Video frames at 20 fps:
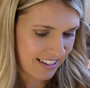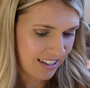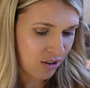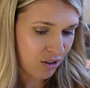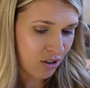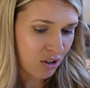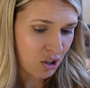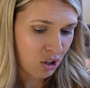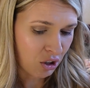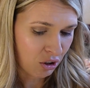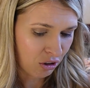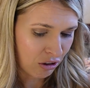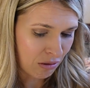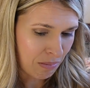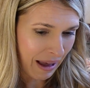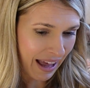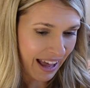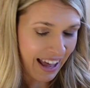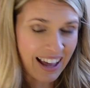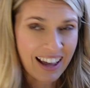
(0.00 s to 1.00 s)
not too
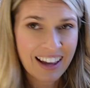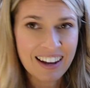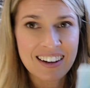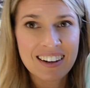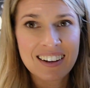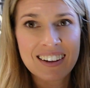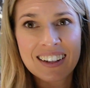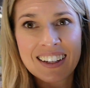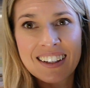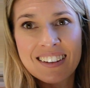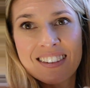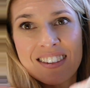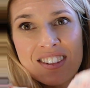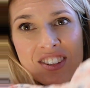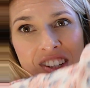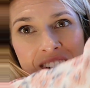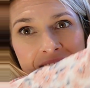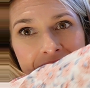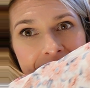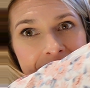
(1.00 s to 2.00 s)
bad. It's
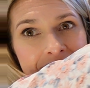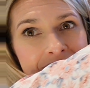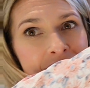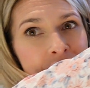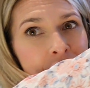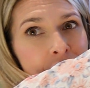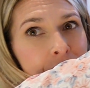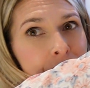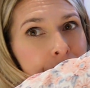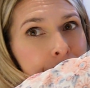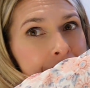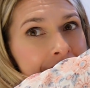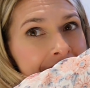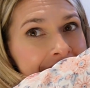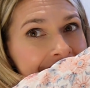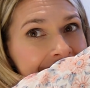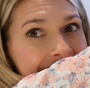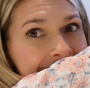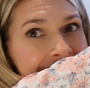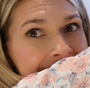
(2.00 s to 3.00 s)
just not
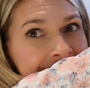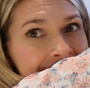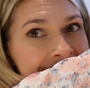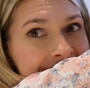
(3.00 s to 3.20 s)
me.